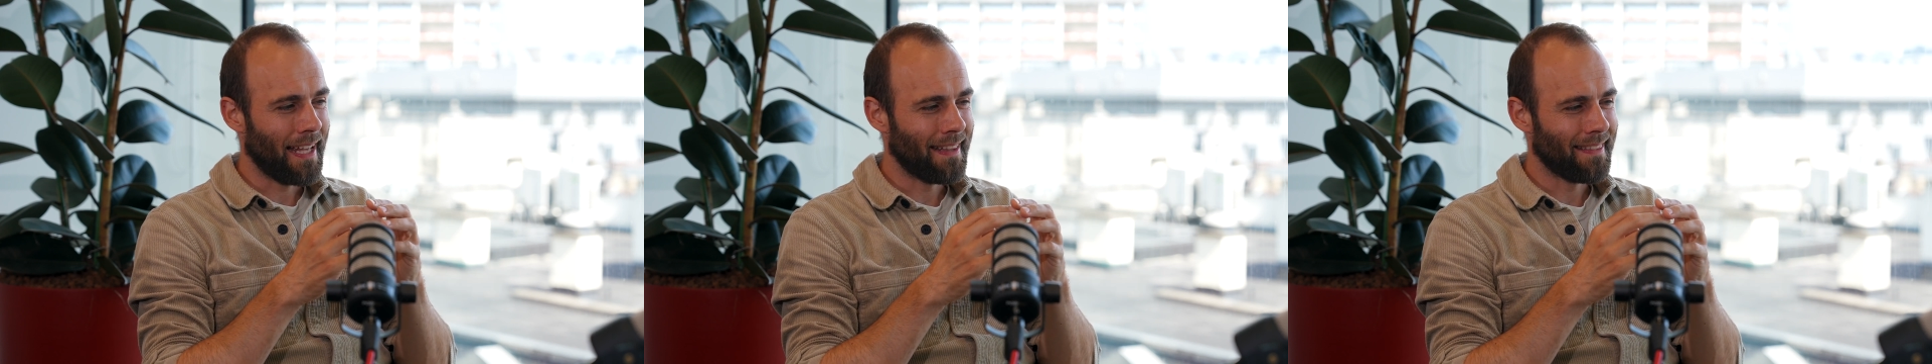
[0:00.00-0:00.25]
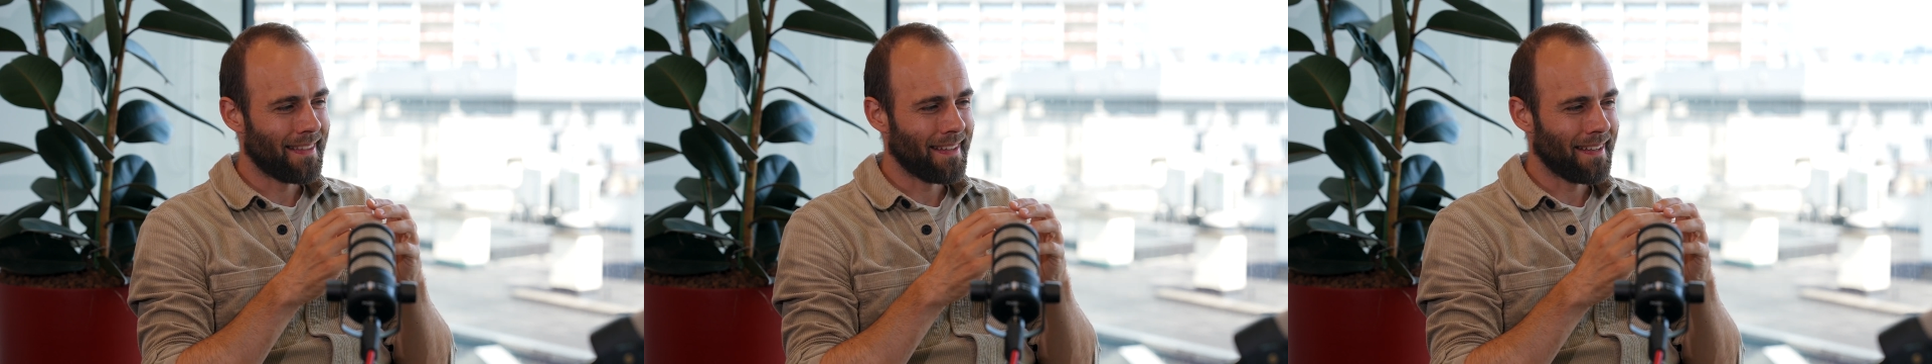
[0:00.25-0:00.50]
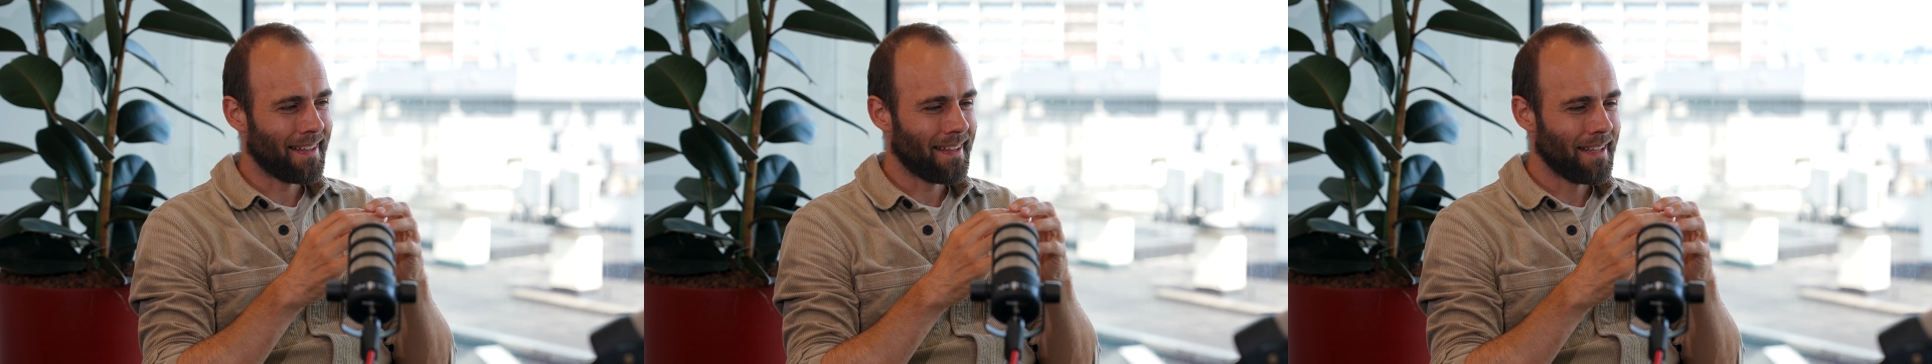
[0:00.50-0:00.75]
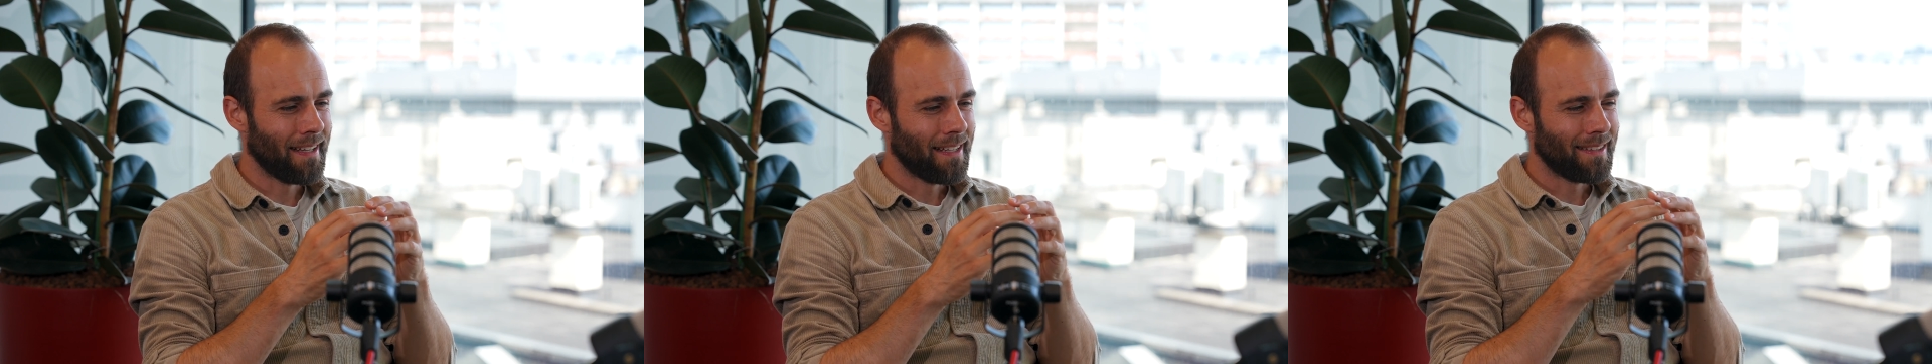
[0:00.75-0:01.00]
And
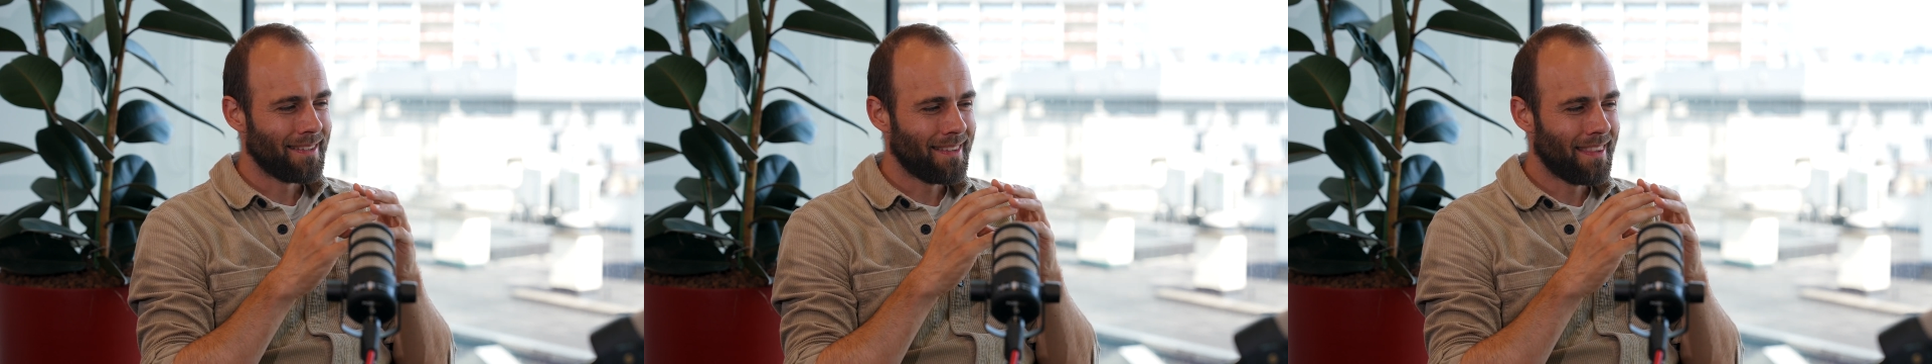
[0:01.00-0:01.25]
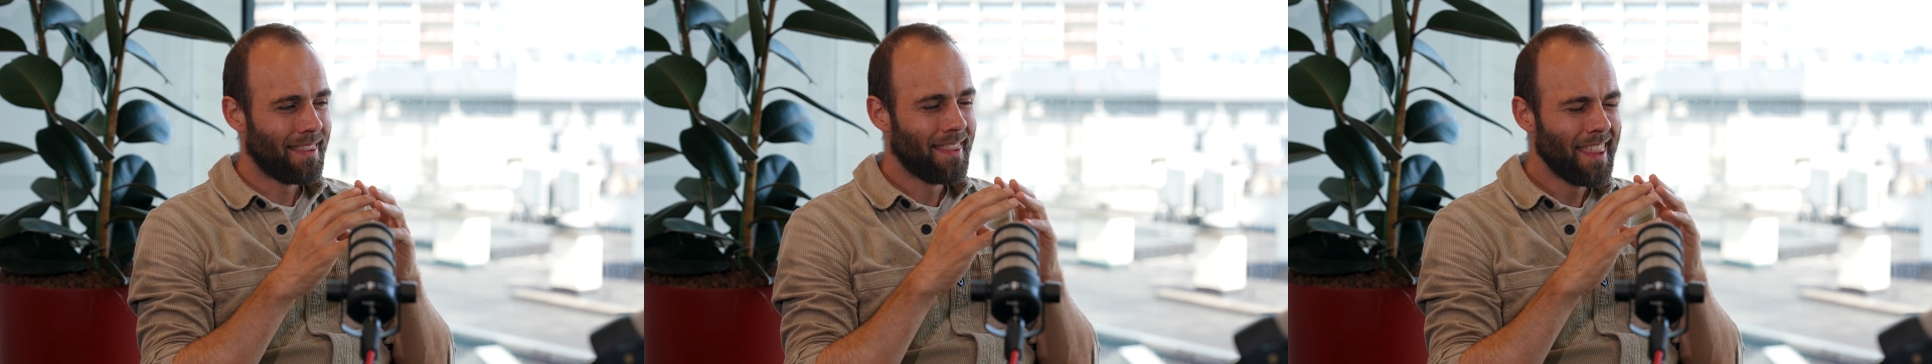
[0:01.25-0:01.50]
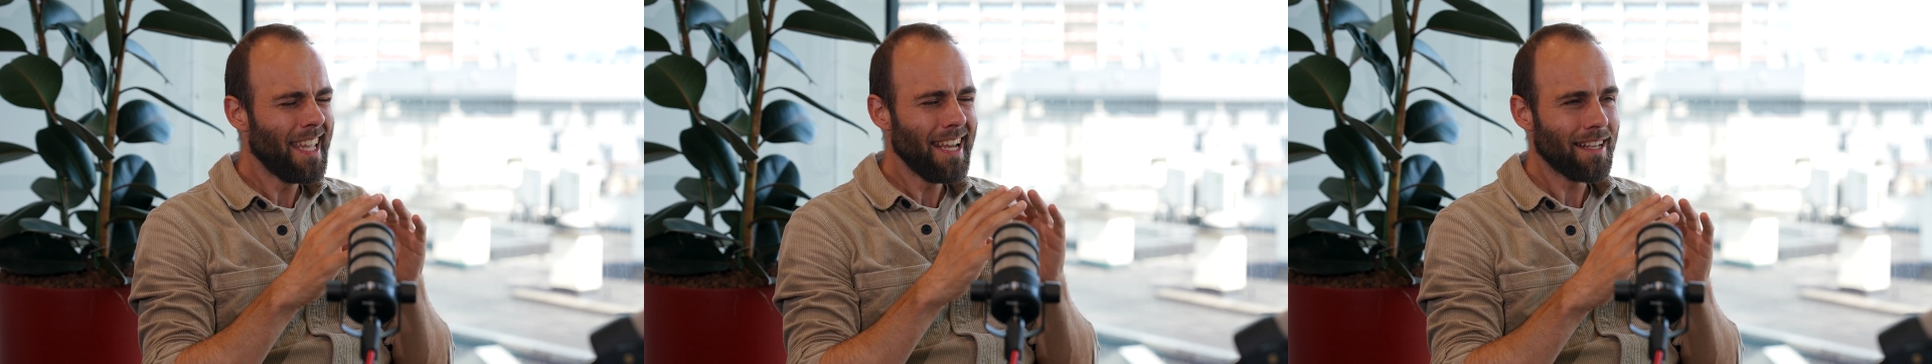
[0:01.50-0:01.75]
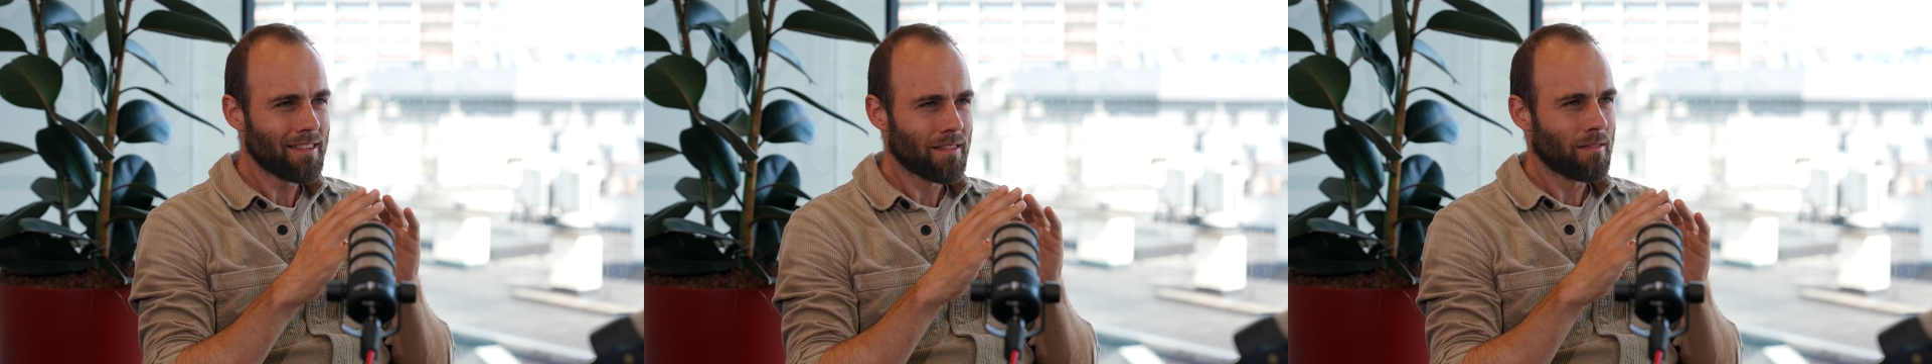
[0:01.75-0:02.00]
the
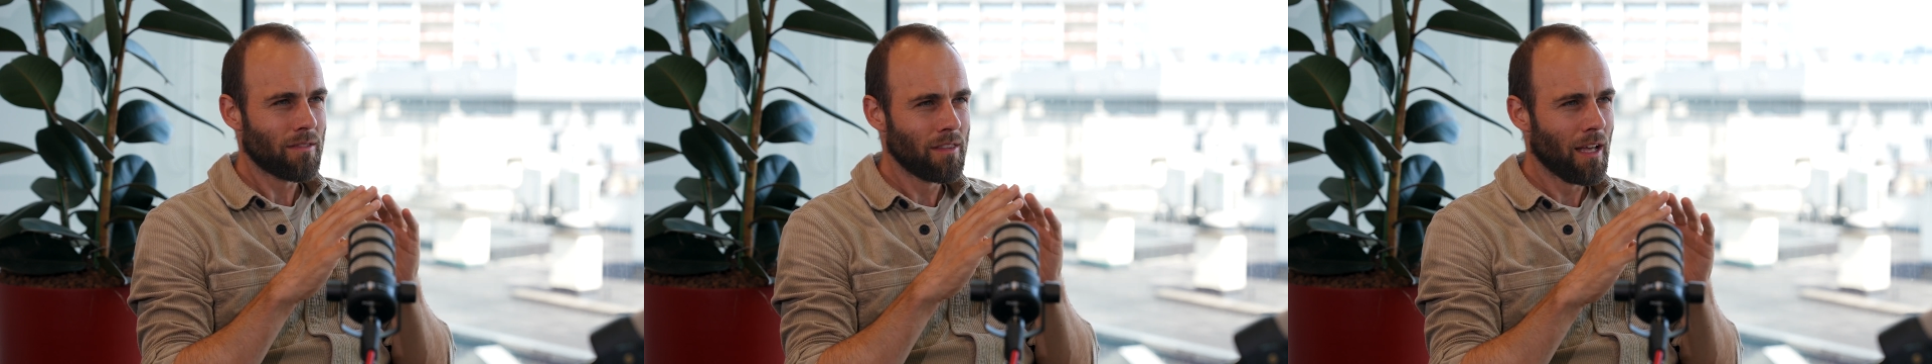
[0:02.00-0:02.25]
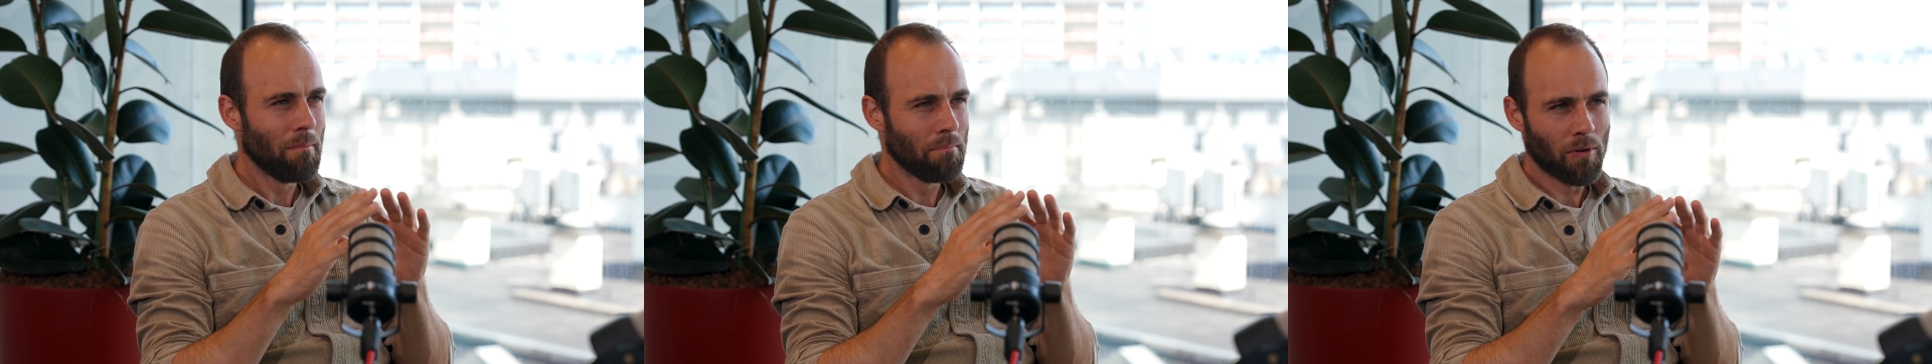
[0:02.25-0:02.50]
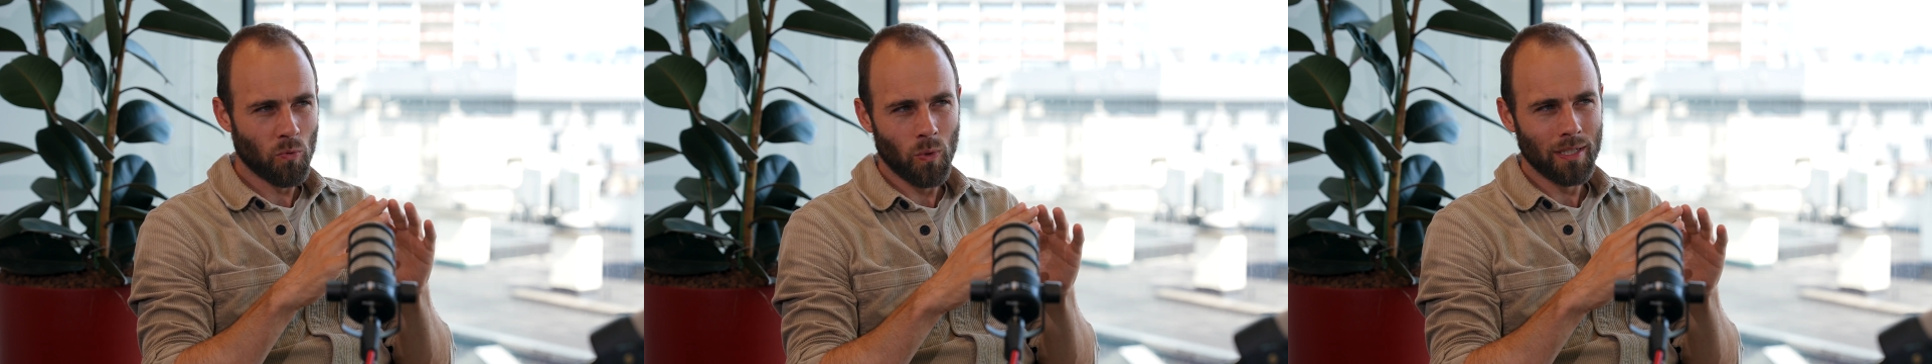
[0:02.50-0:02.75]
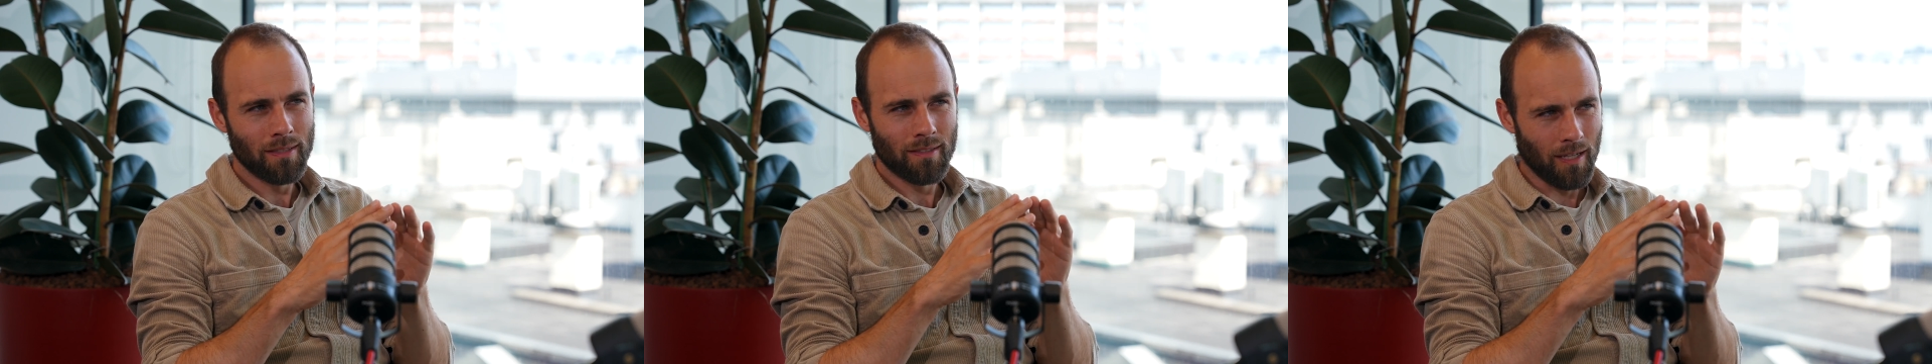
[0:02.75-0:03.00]
number
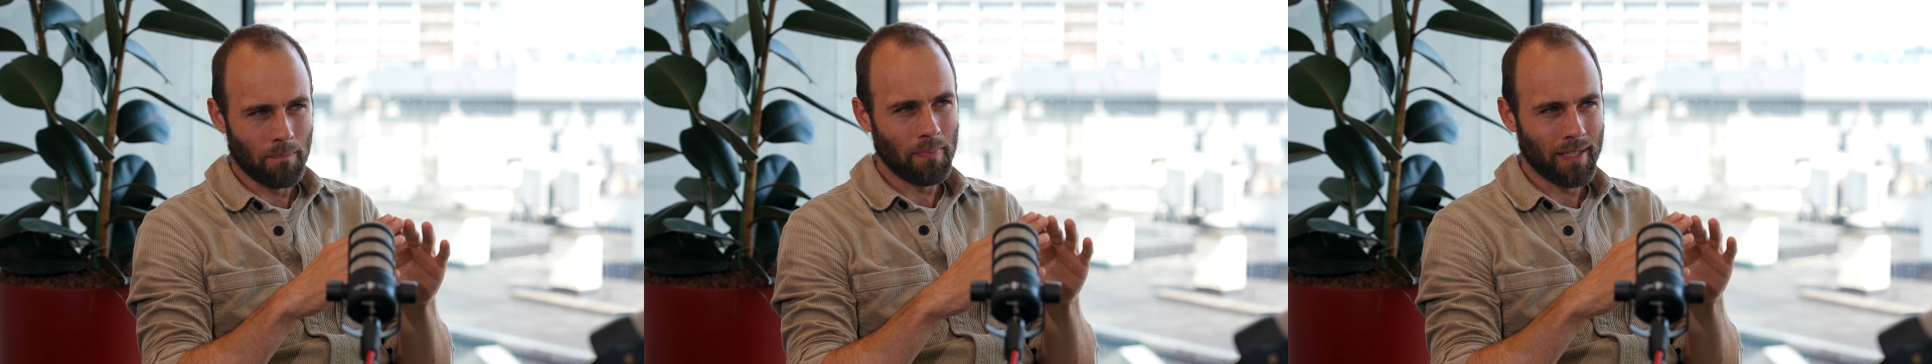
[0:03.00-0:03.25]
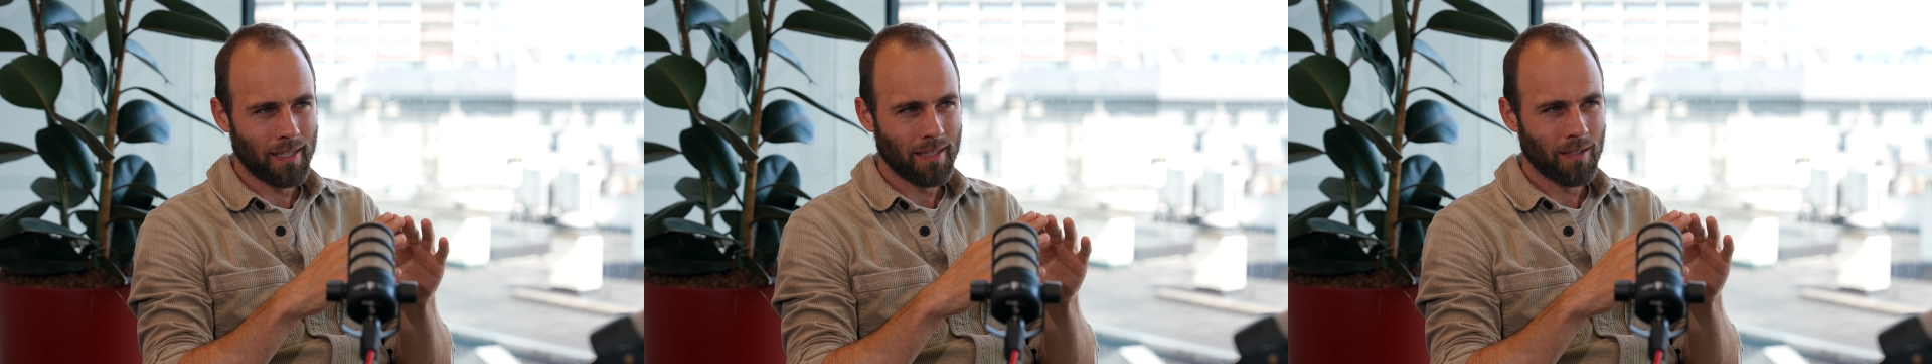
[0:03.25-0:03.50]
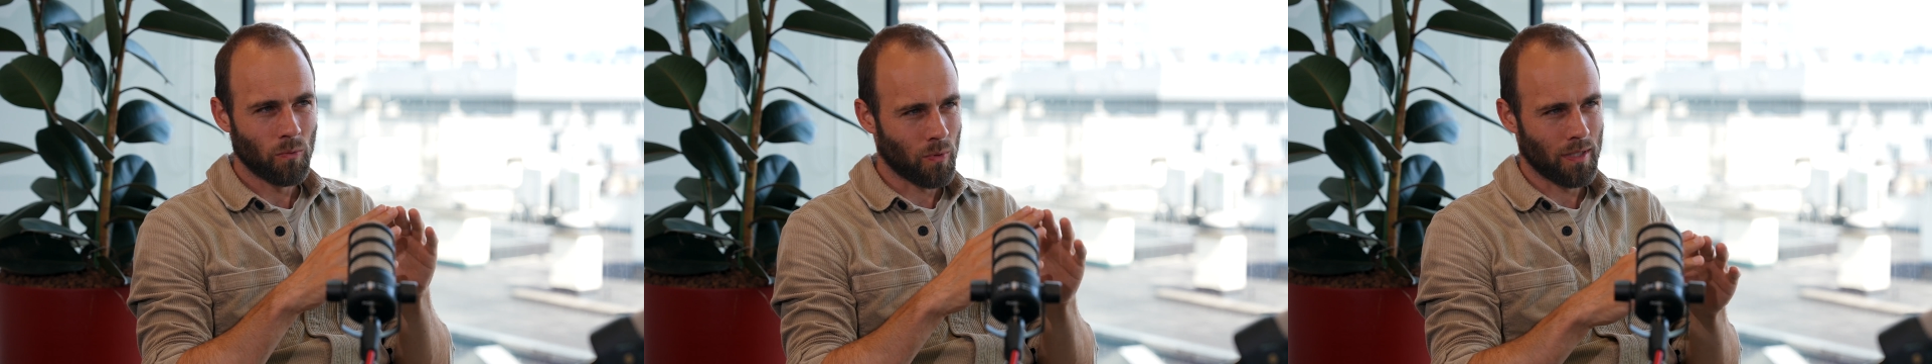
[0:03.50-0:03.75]
one topic